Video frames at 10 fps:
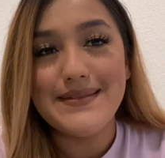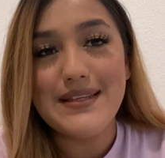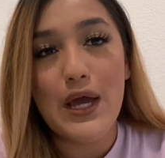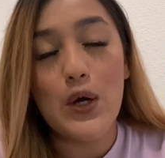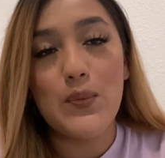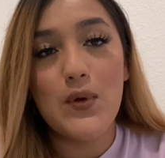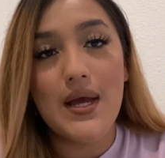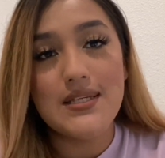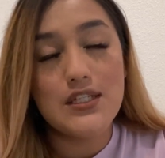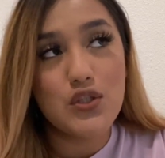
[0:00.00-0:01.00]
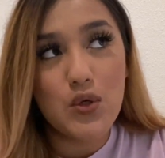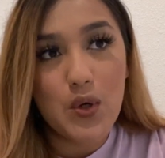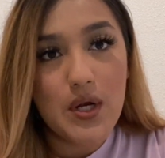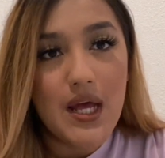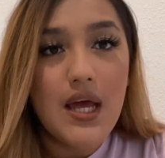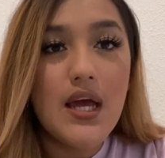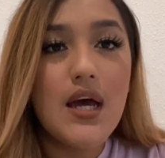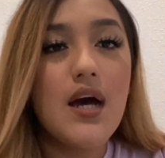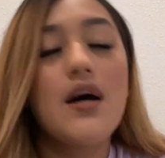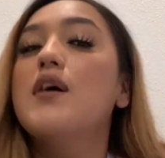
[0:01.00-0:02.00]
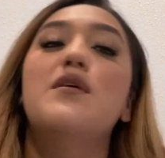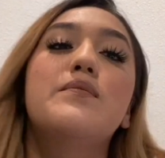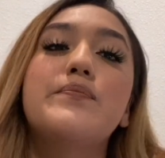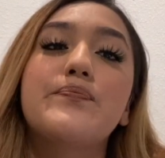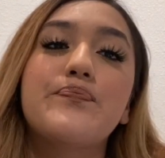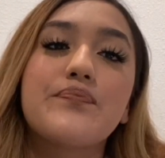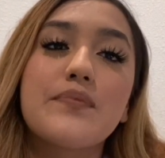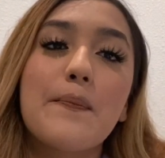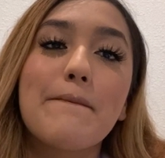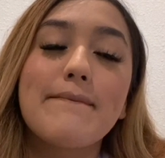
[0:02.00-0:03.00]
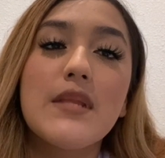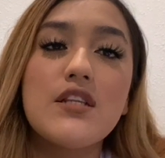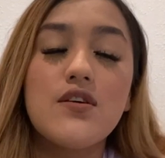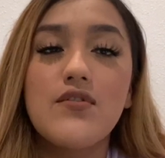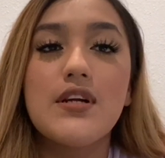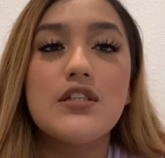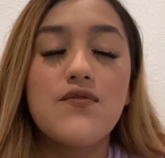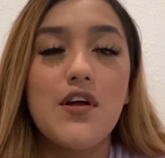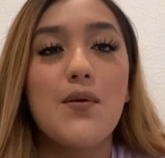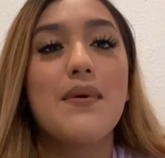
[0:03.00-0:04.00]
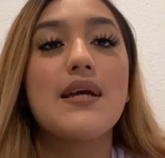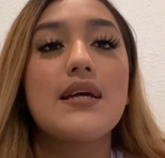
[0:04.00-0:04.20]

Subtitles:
I hope you guys enjoyed. Don't forget to follow my